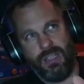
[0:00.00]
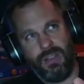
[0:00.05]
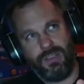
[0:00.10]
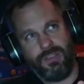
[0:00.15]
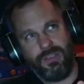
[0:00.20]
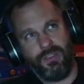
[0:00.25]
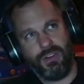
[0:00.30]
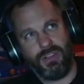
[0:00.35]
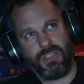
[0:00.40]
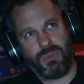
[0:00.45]

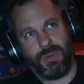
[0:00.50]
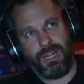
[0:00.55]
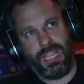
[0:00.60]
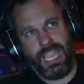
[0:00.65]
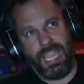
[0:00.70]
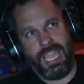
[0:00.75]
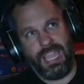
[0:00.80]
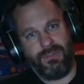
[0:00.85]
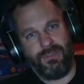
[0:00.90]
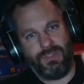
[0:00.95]
first one I
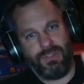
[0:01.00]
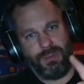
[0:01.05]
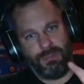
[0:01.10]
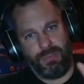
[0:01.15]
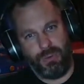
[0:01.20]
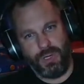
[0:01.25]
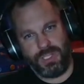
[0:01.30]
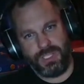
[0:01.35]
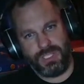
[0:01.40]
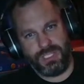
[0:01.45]
have, the
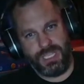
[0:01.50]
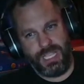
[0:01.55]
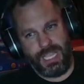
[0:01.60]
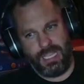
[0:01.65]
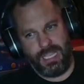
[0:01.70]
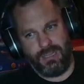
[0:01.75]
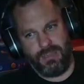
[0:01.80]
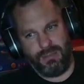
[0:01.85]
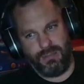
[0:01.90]
board is dead.